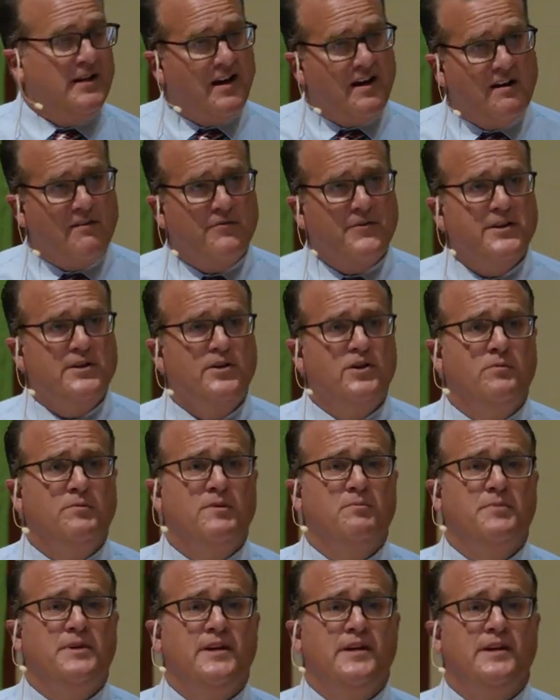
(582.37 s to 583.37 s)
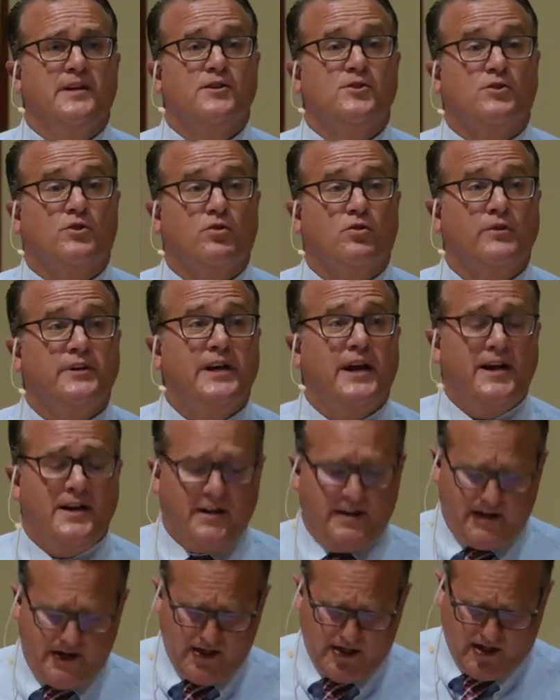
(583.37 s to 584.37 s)
every human being is
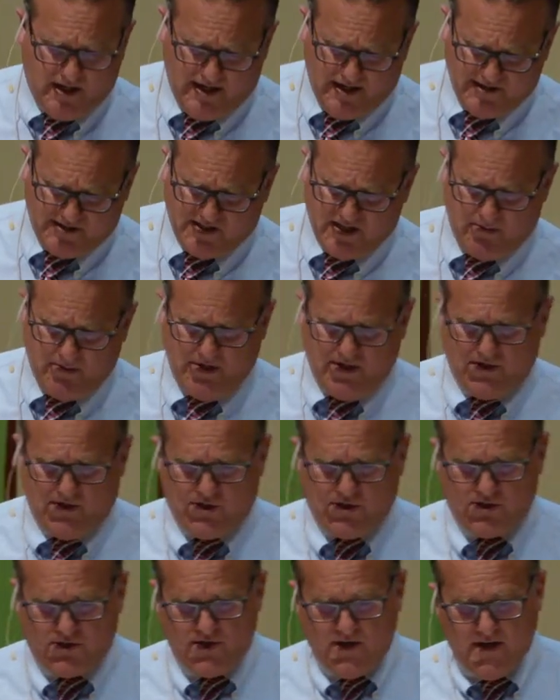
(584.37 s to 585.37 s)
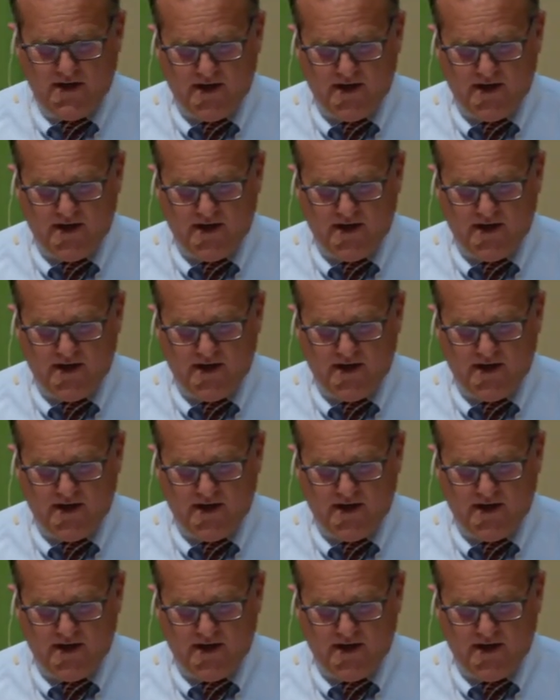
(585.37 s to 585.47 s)
created in God's image.